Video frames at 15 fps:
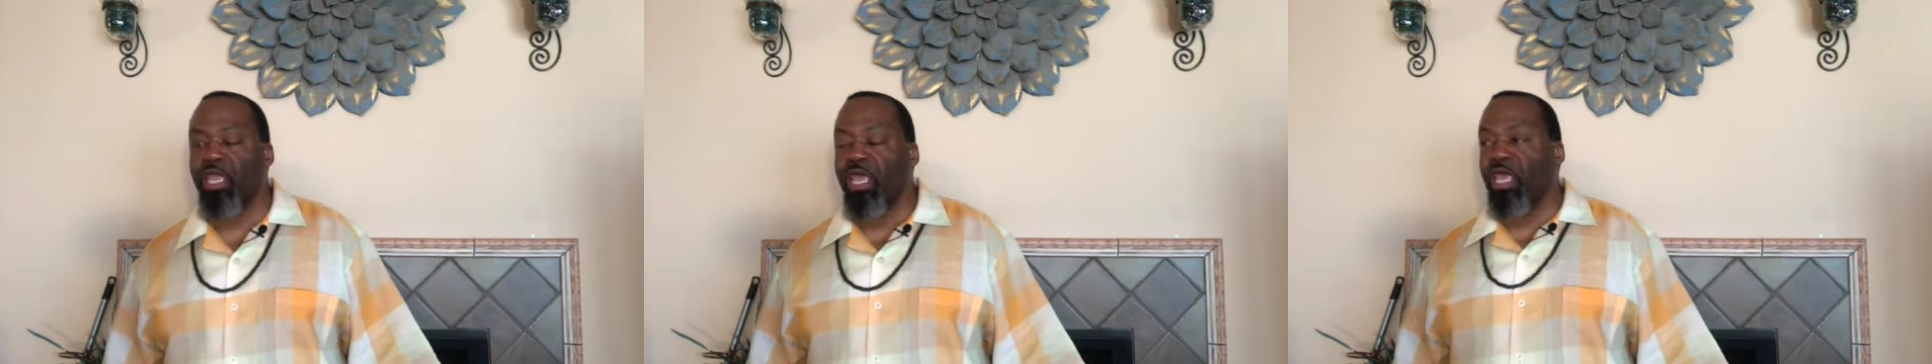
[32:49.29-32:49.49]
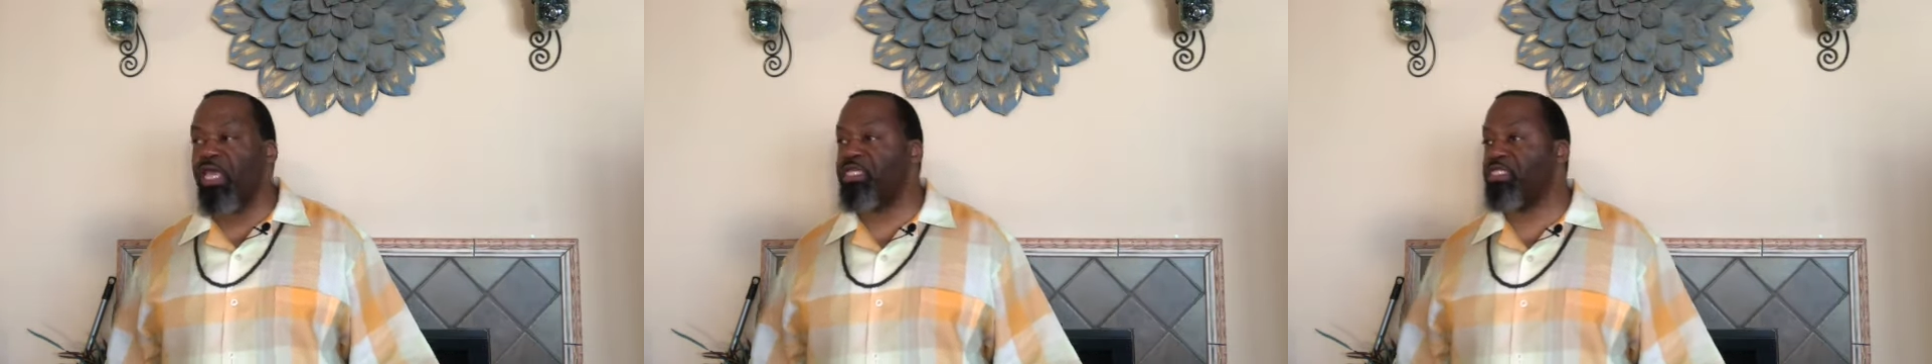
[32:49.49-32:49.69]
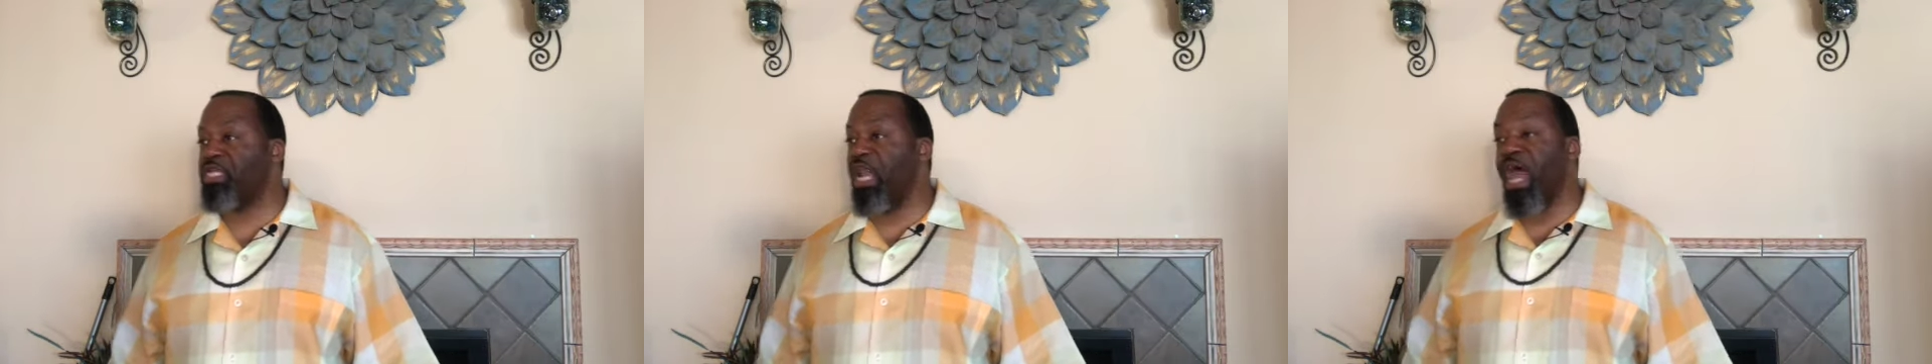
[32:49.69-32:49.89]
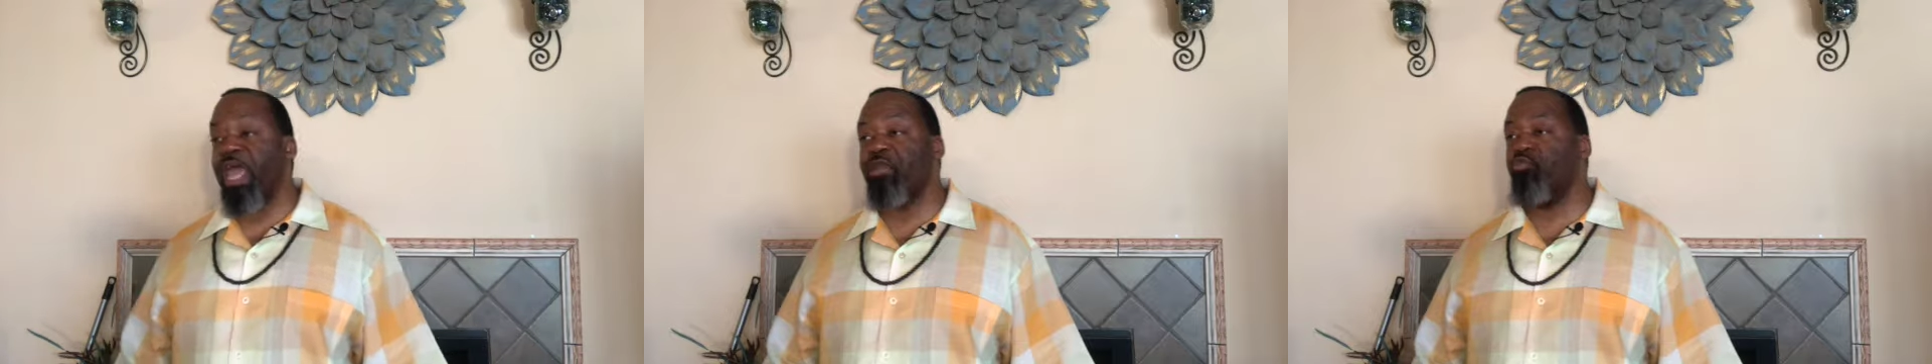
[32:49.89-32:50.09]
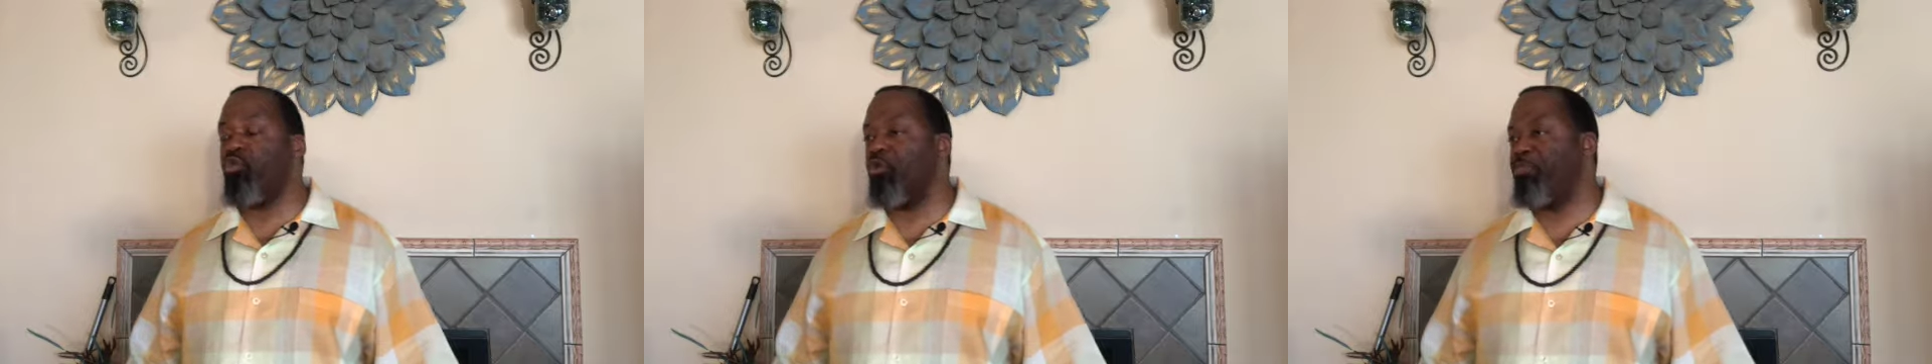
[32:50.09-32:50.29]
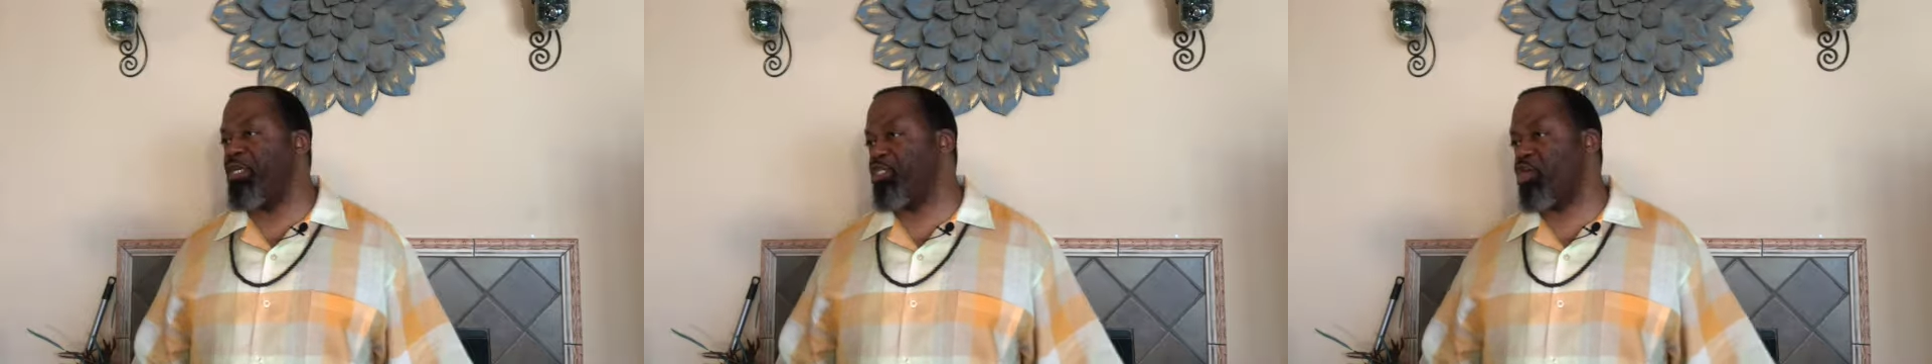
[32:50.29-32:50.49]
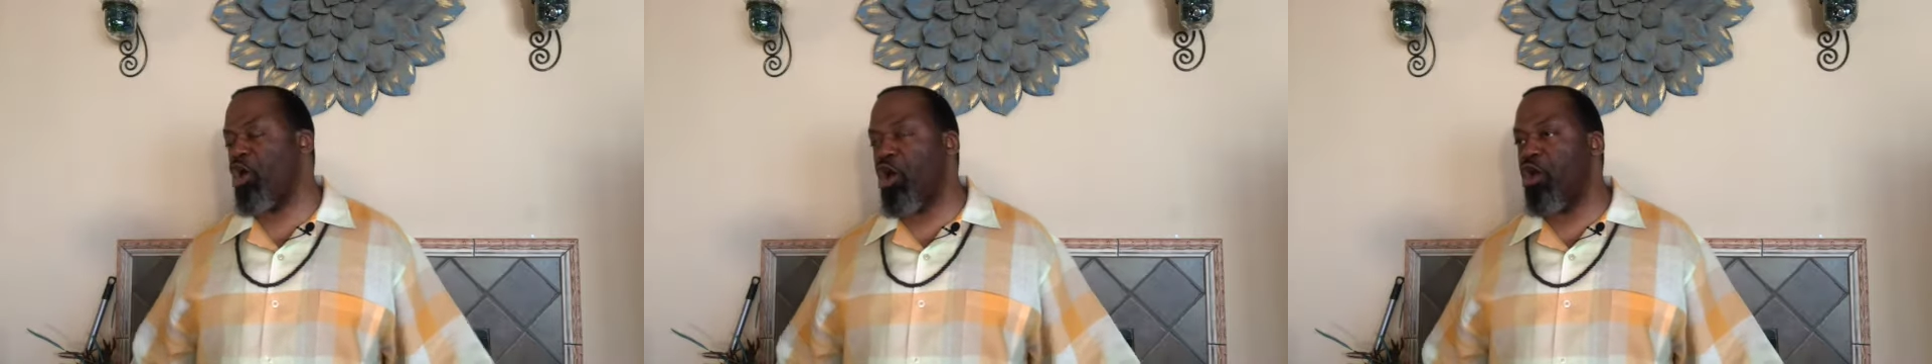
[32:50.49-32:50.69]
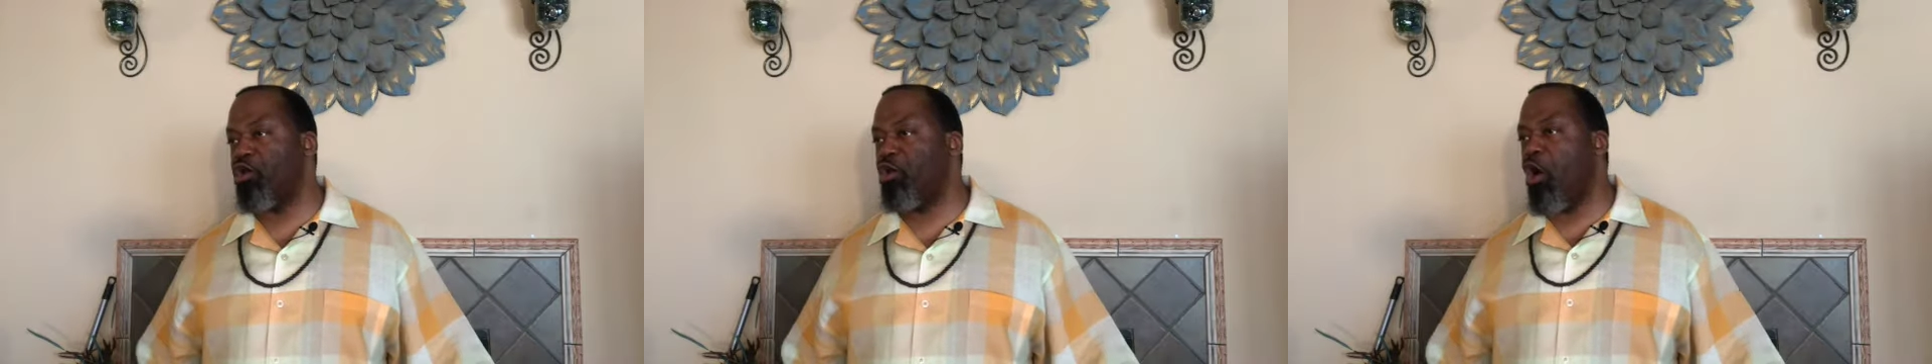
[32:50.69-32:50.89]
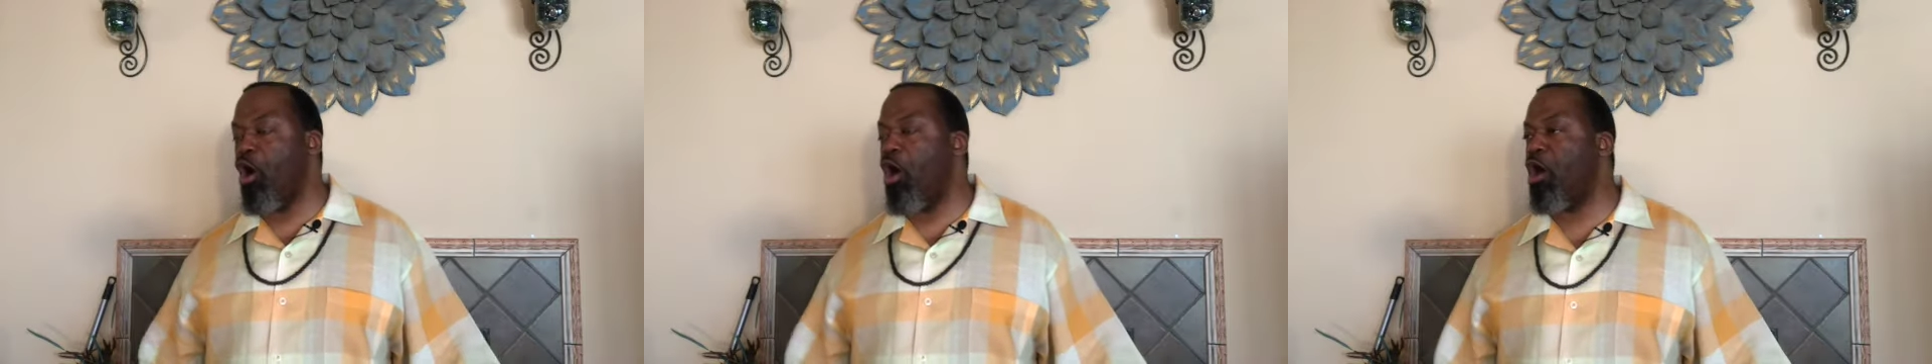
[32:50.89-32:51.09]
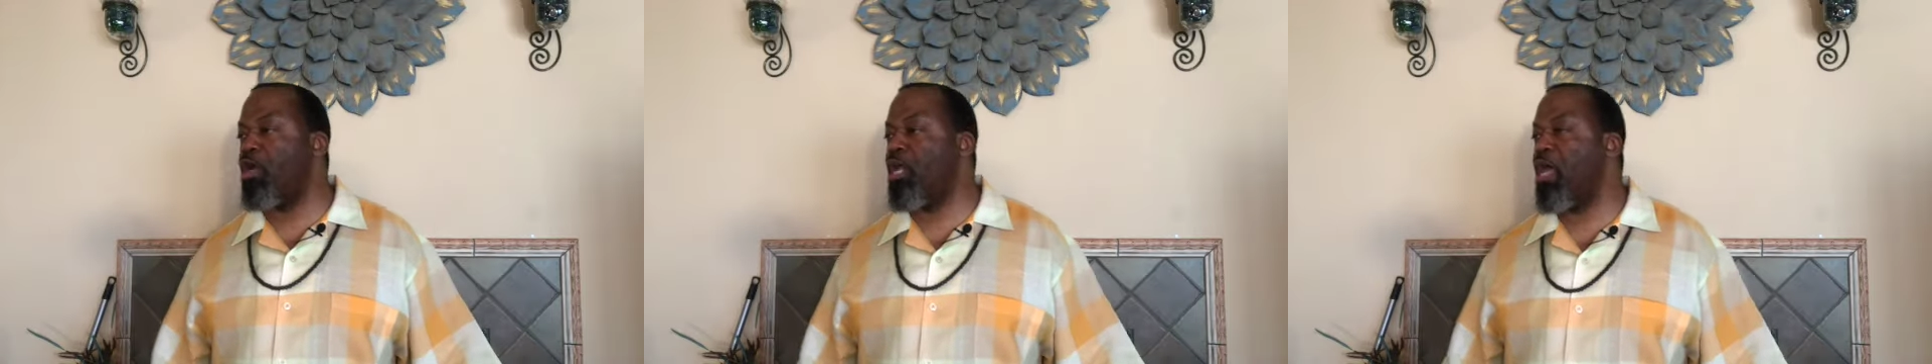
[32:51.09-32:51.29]
his light will be turned
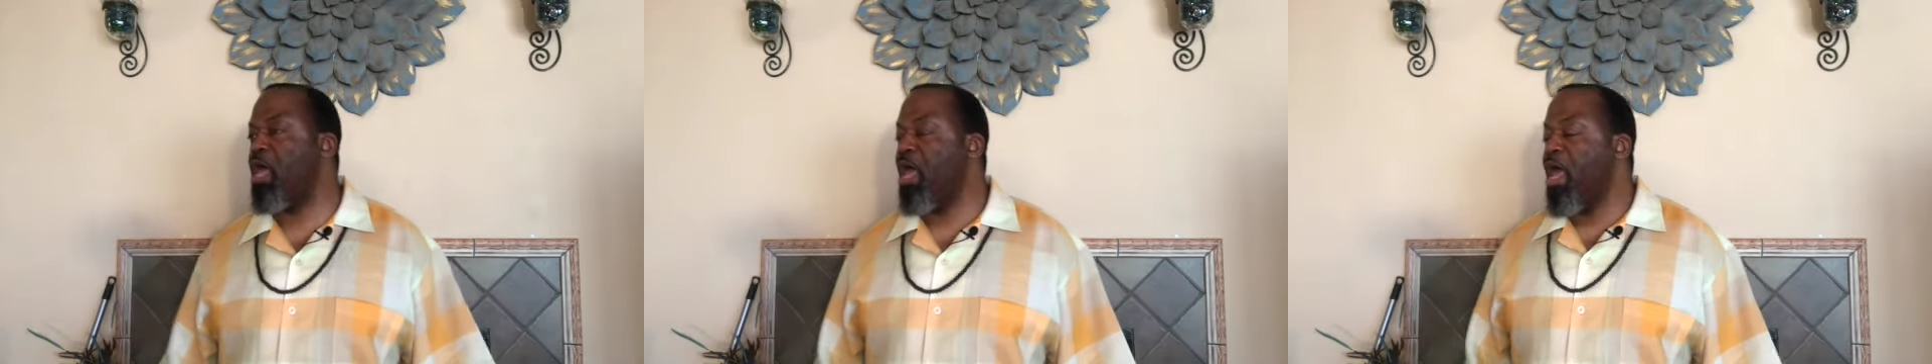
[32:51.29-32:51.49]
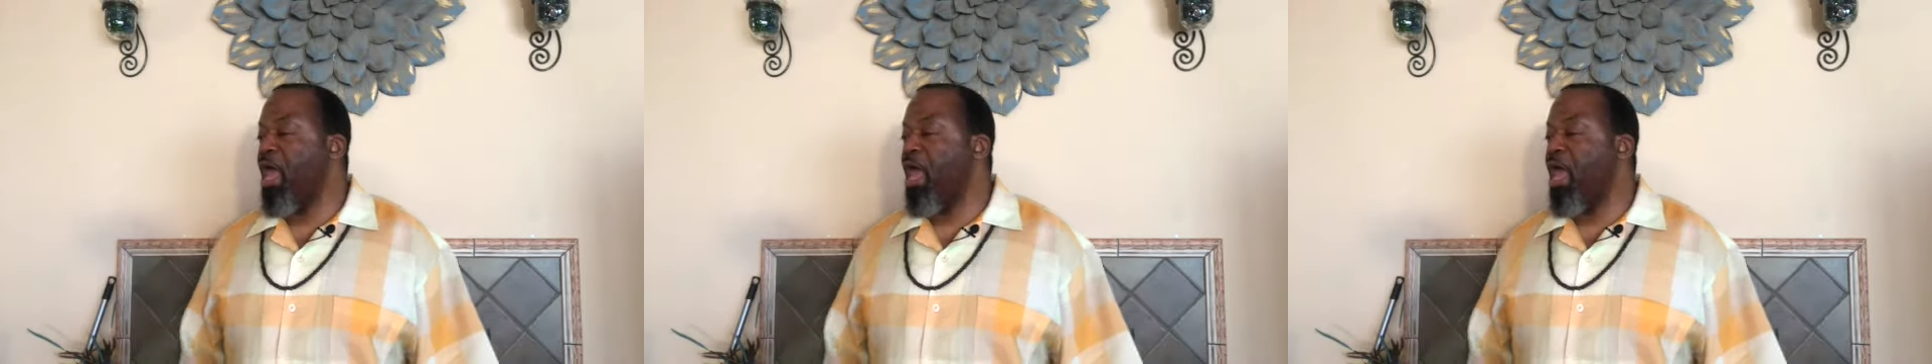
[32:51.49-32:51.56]
on